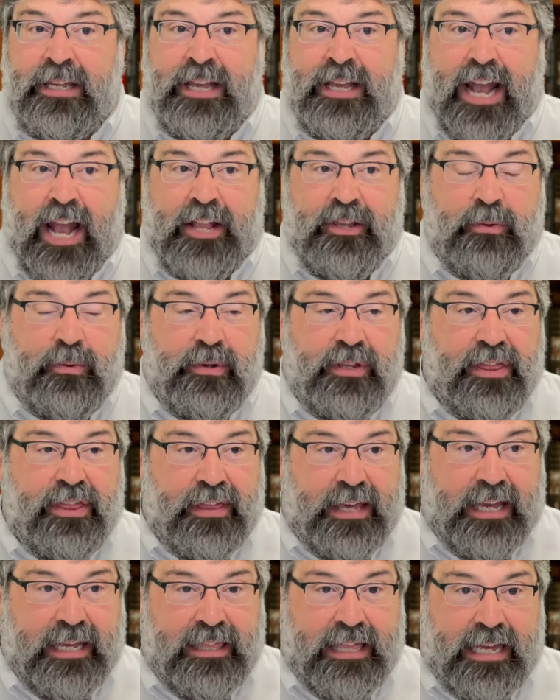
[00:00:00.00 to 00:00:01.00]
and you would
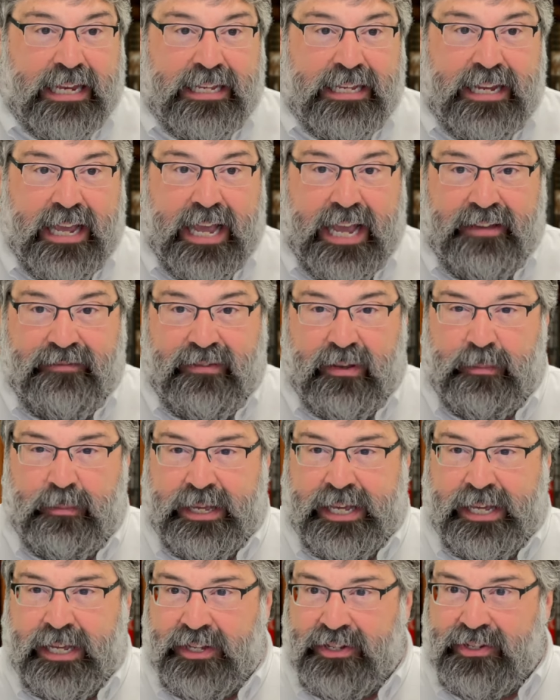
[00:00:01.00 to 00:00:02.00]
think that David,
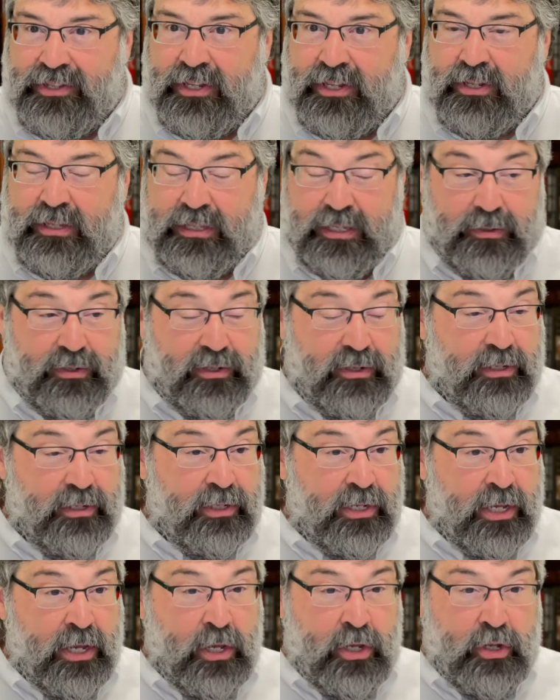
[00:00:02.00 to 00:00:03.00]
because this, this
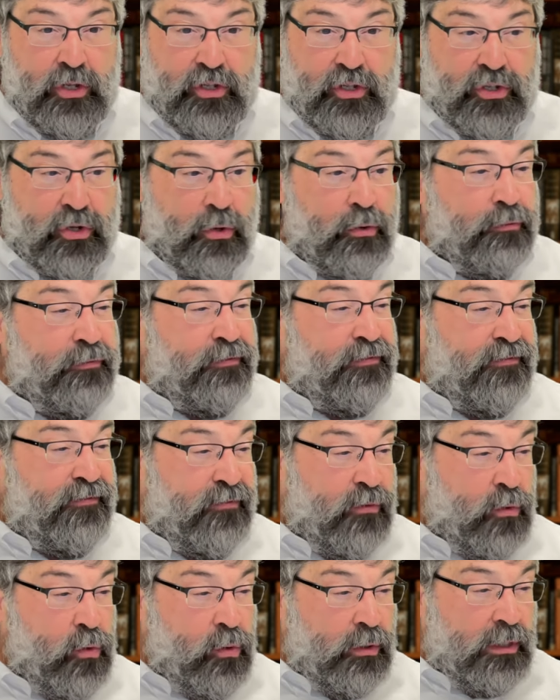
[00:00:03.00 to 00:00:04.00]
is so
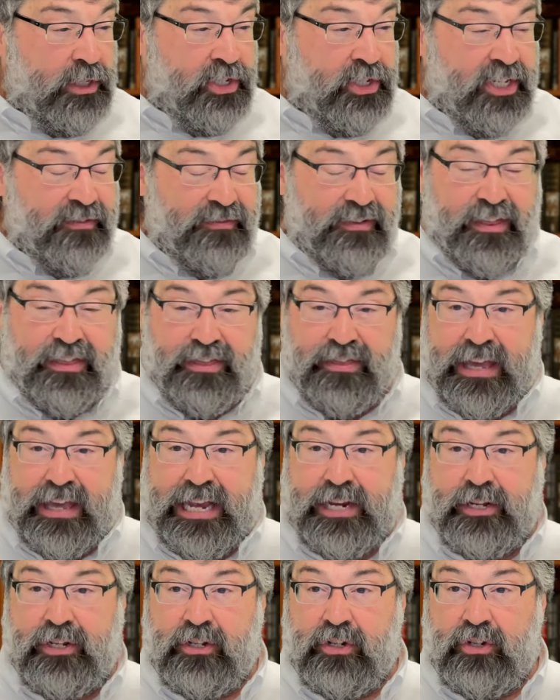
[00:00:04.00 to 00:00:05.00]
foolish of a
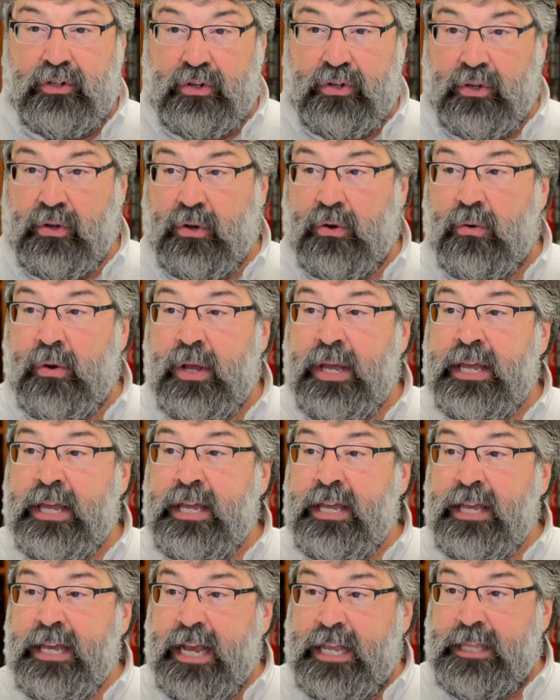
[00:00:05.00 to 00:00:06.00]
thing to do
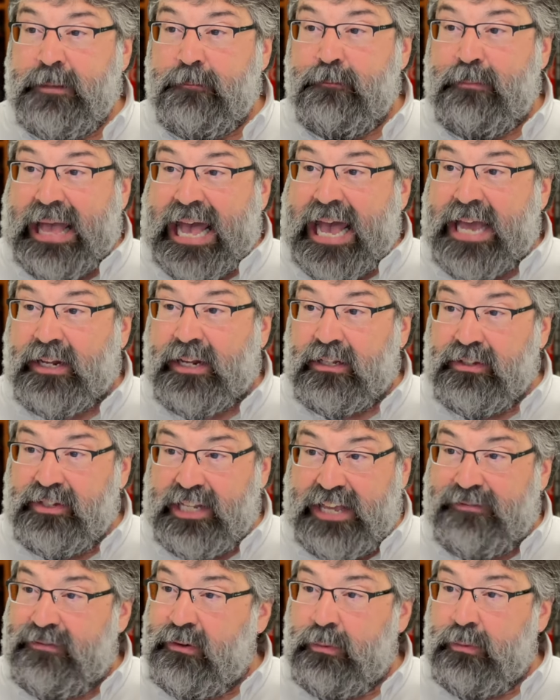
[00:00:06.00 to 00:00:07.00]
in battle.
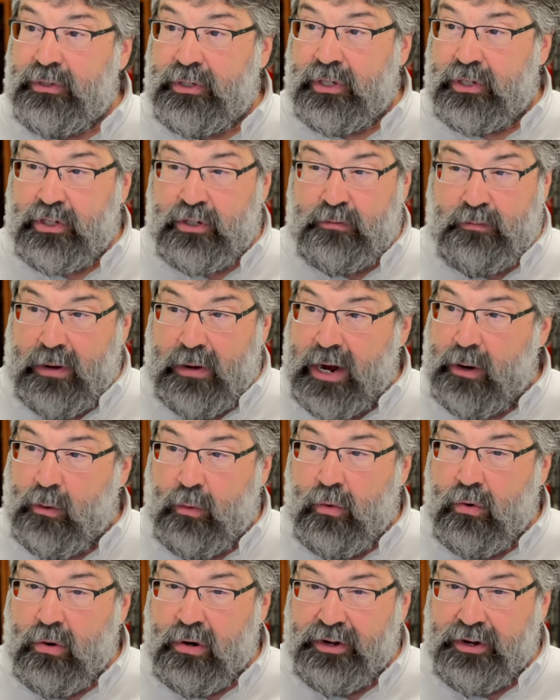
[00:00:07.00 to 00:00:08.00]
David was a smart
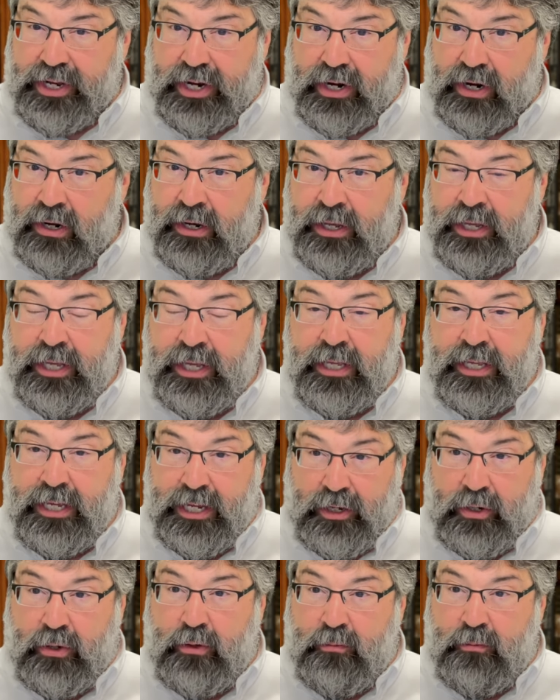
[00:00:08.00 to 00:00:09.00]
warrior.
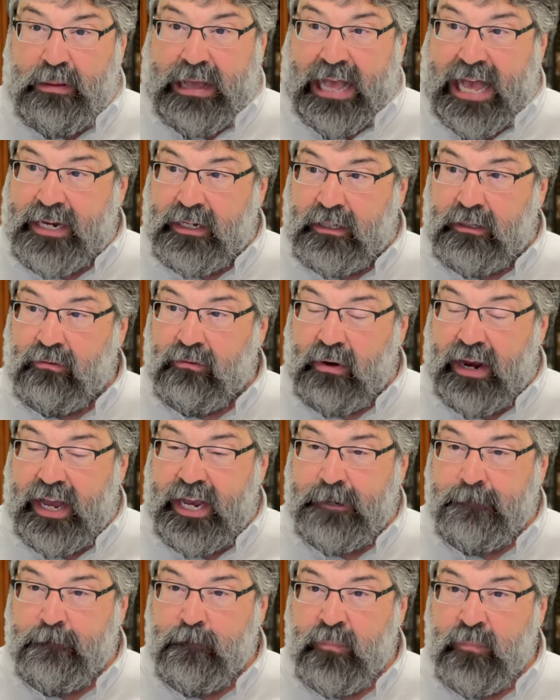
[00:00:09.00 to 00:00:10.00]
He knew battle, right?